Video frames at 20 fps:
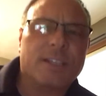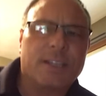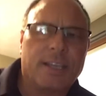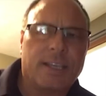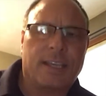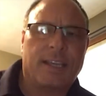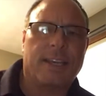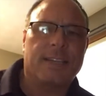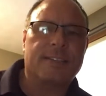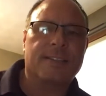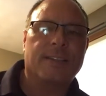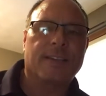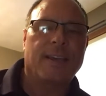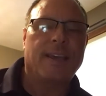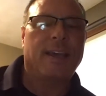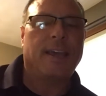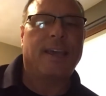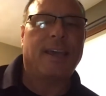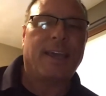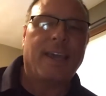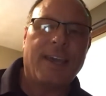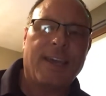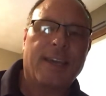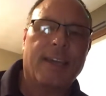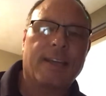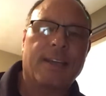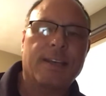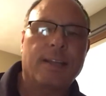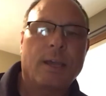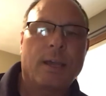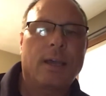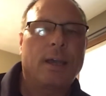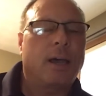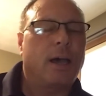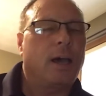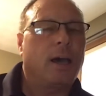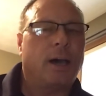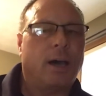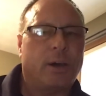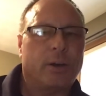the kits and
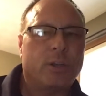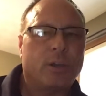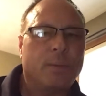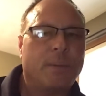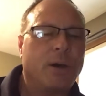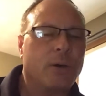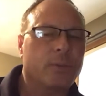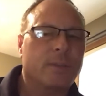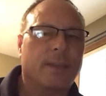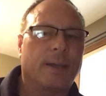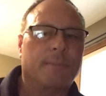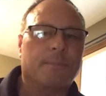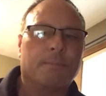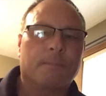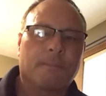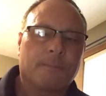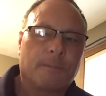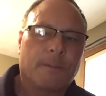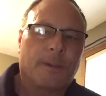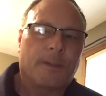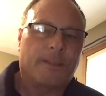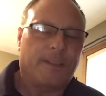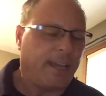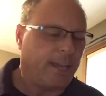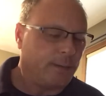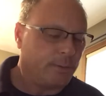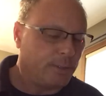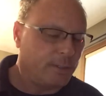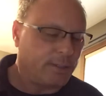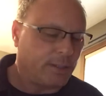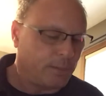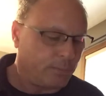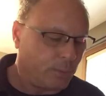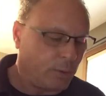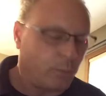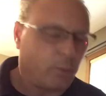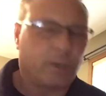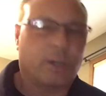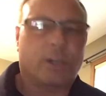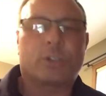how do you mount them? That is what
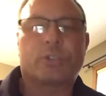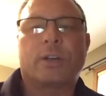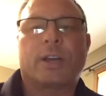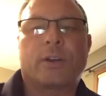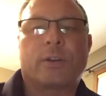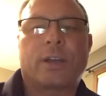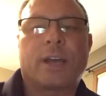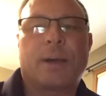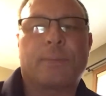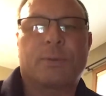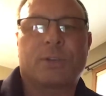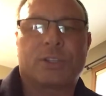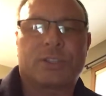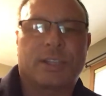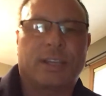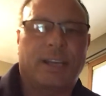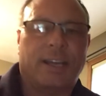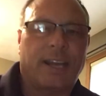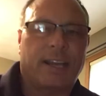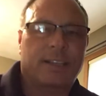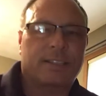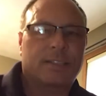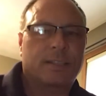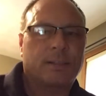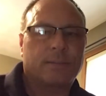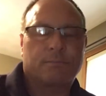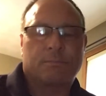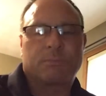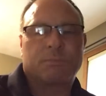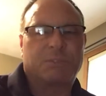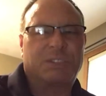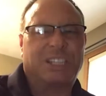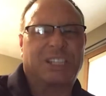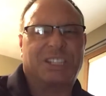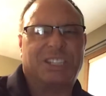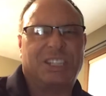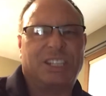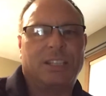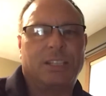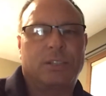we're going to try to accomplish in the next
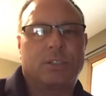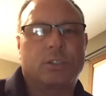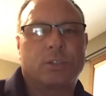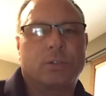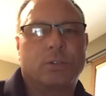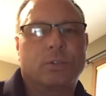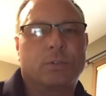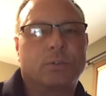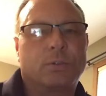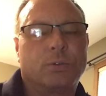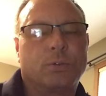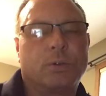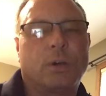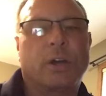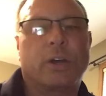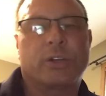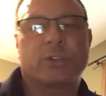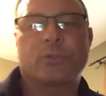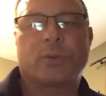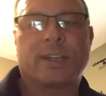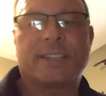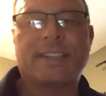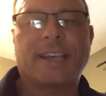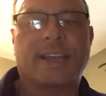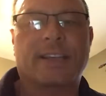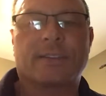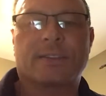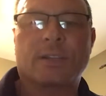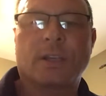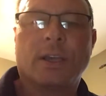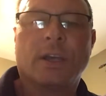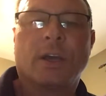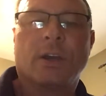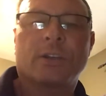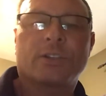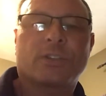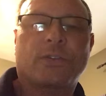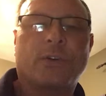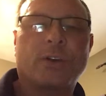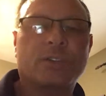60 to 120 seconds.
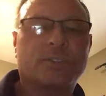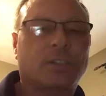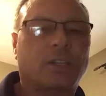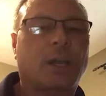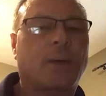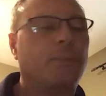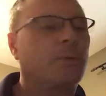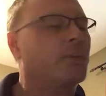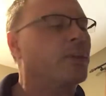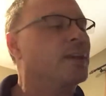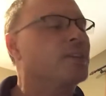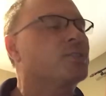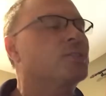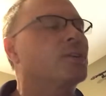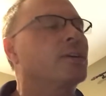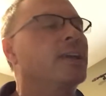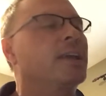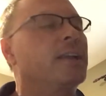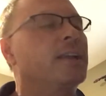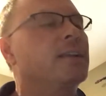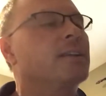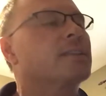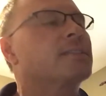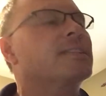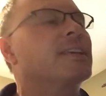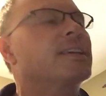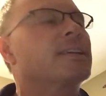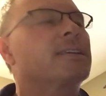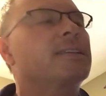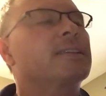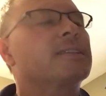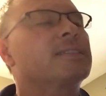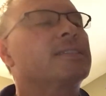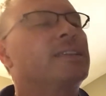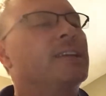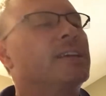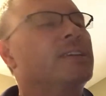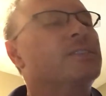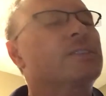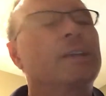So first, a couple things you'll get in the
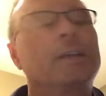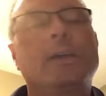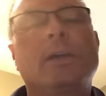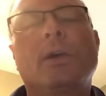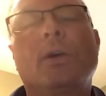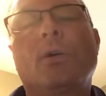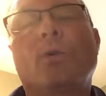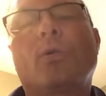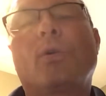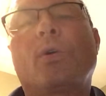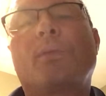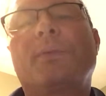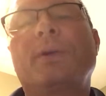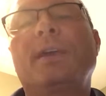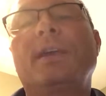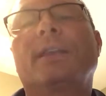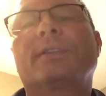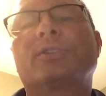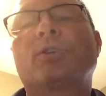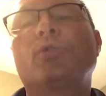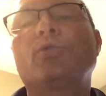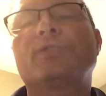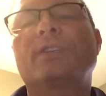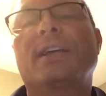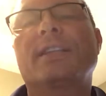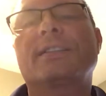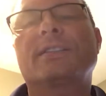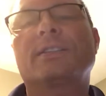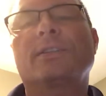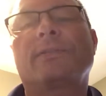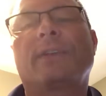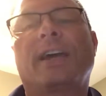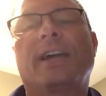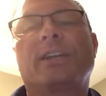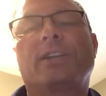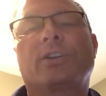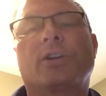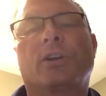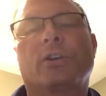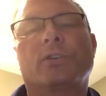sticks will be 2 sets of
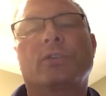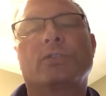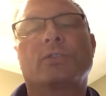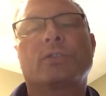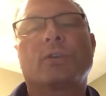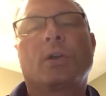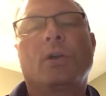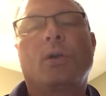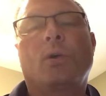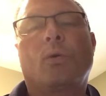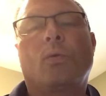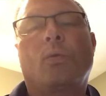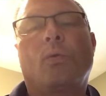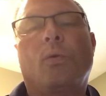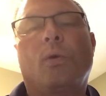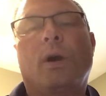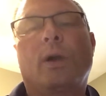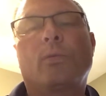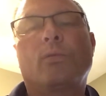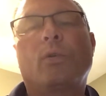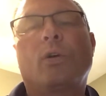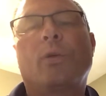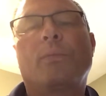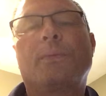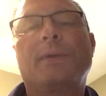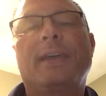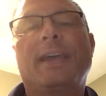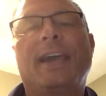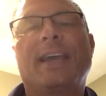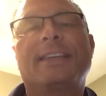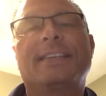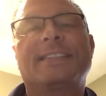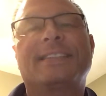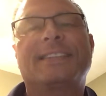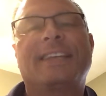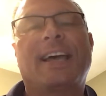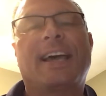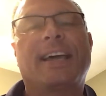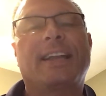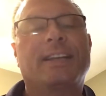light curtains. One will be a
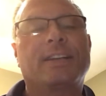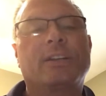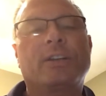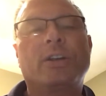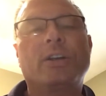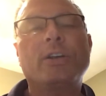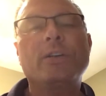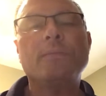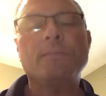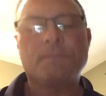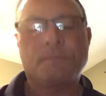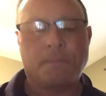sender